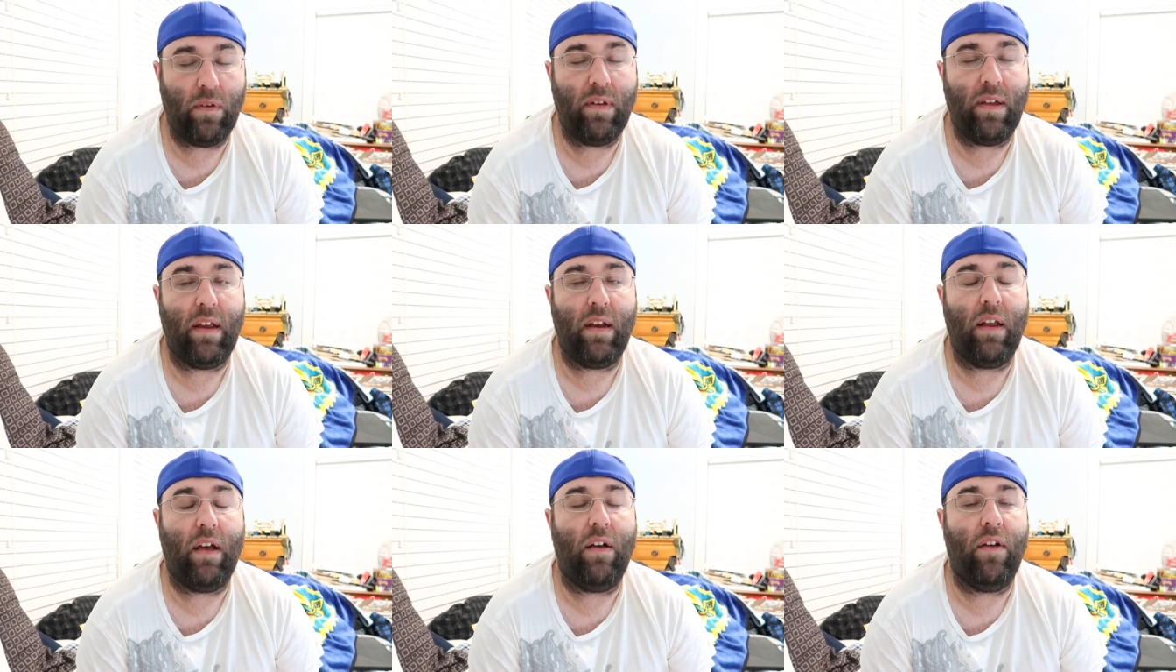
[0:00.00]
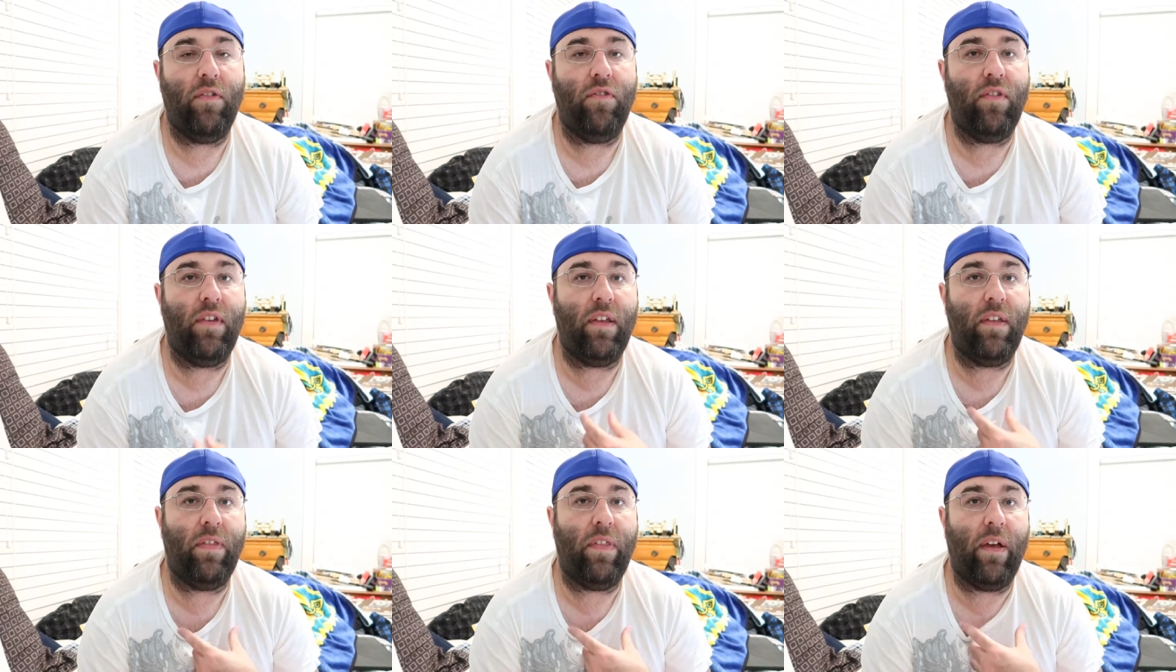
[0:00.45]

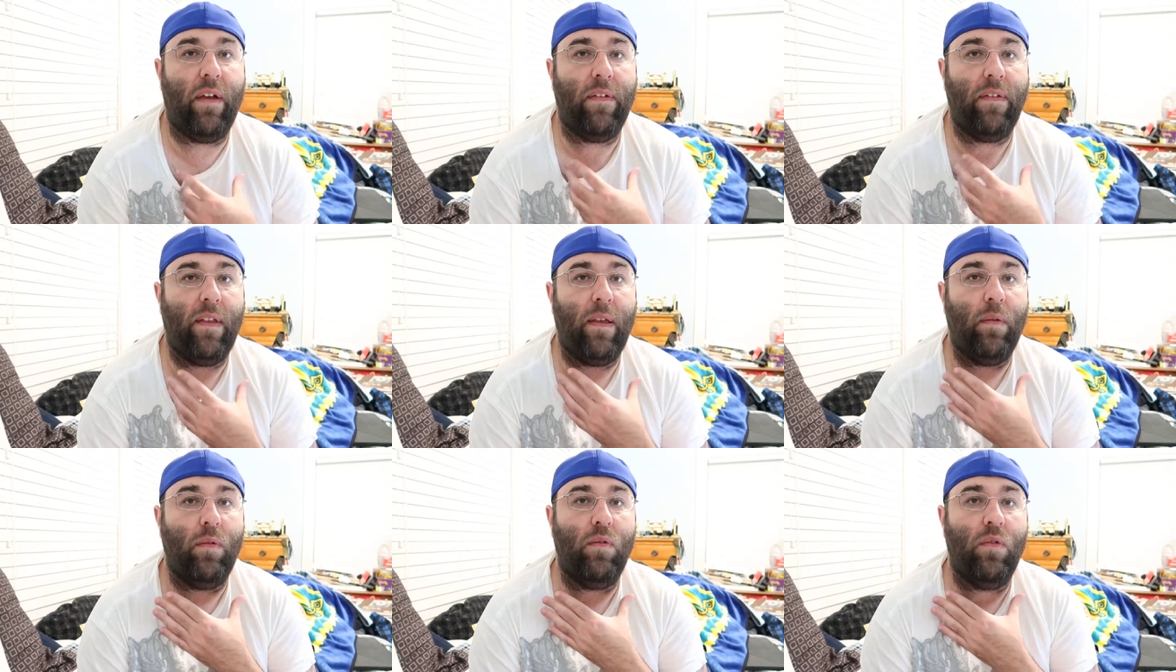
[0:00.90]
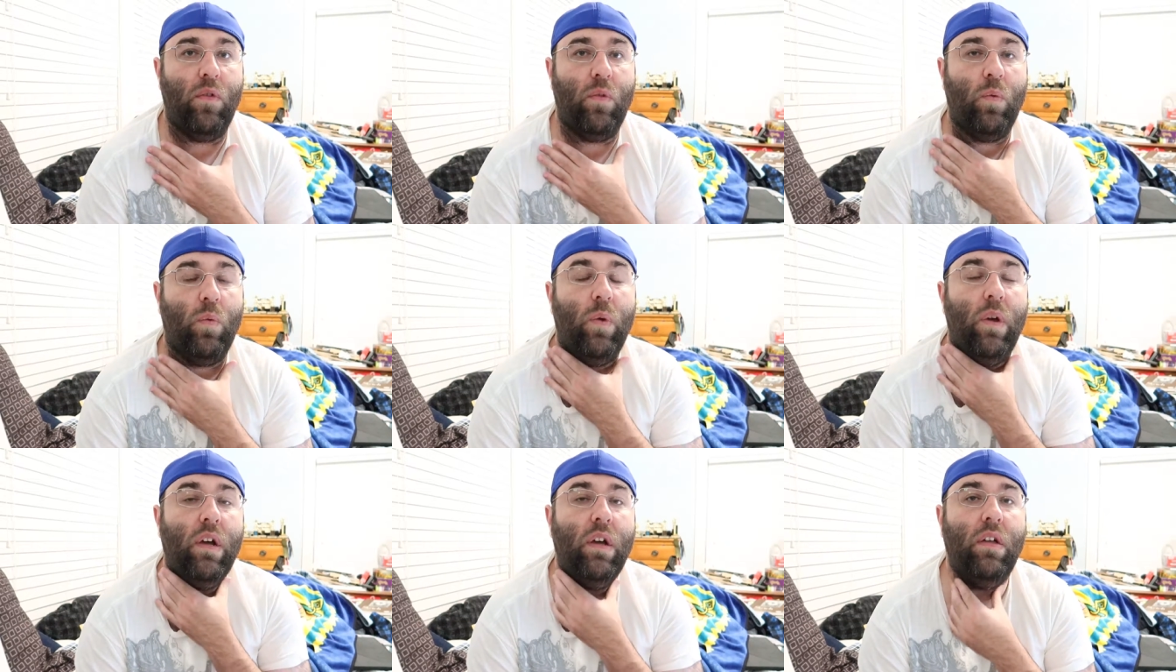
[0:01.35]
technology that was able to
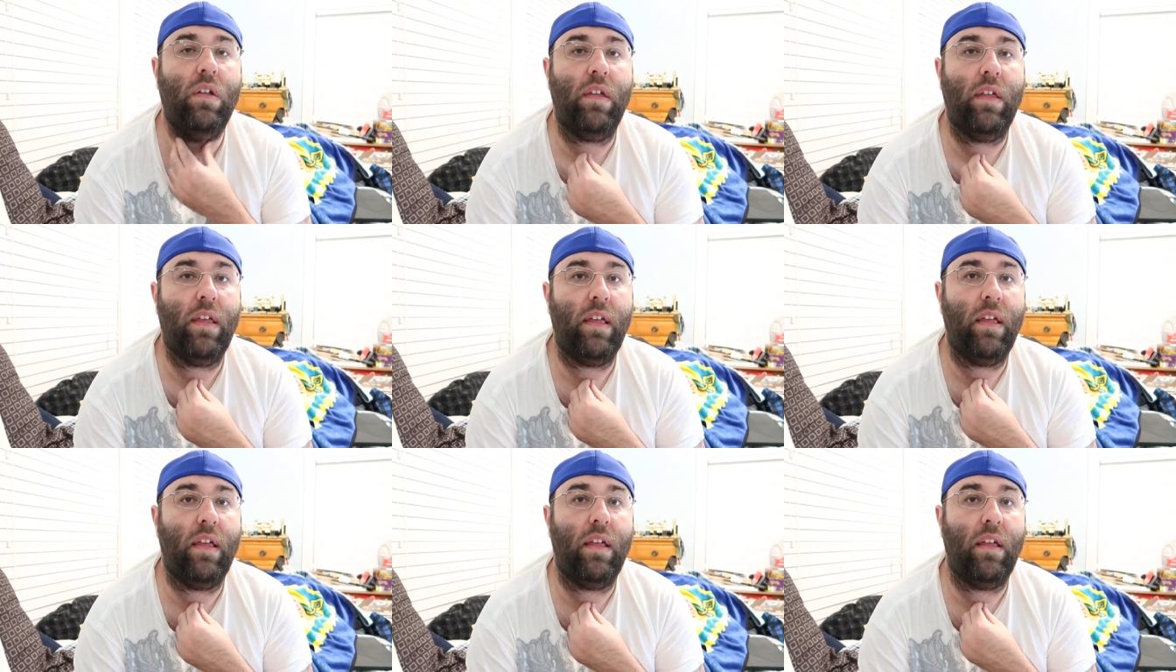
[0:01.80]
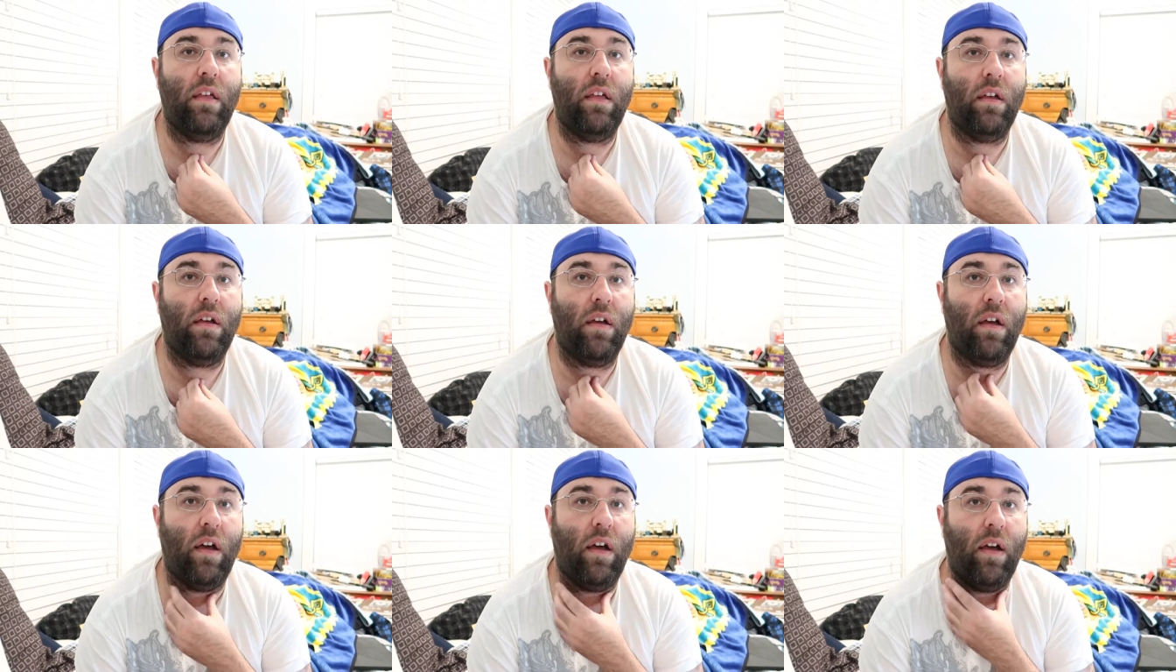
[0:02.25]

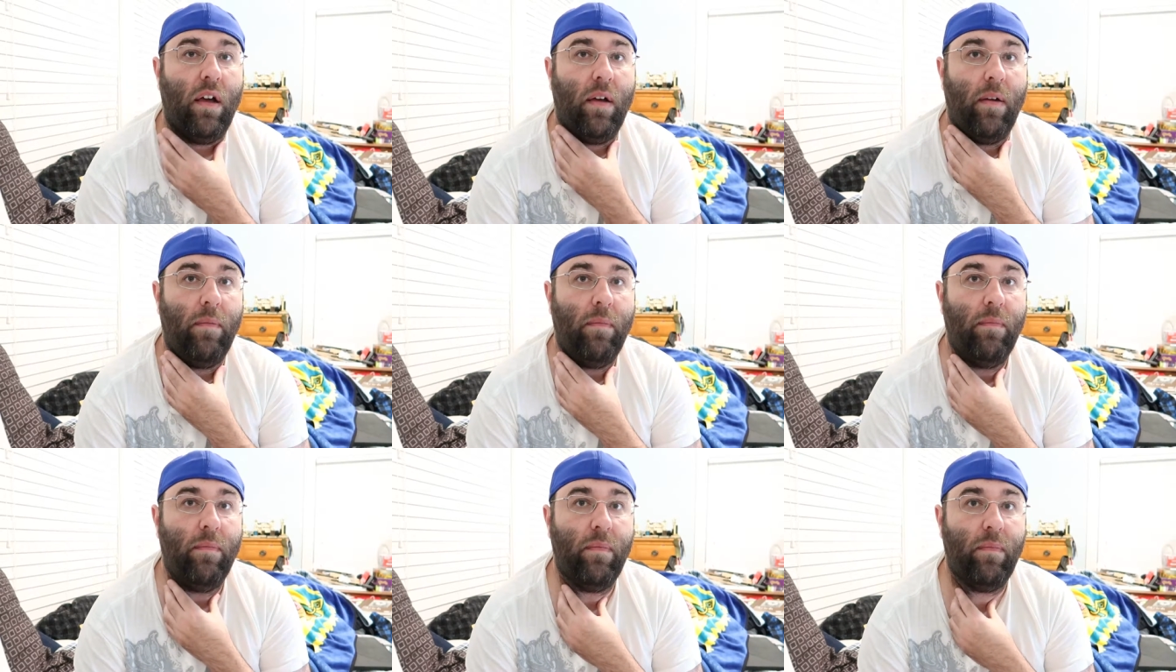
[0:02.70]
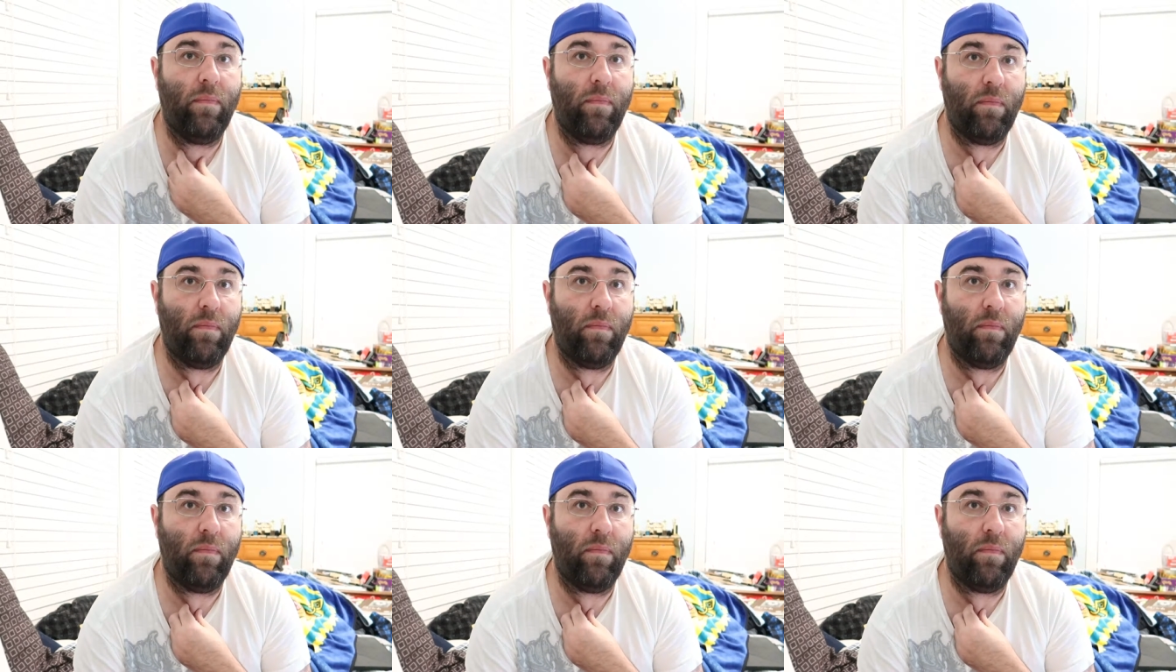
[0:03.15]
quickly um,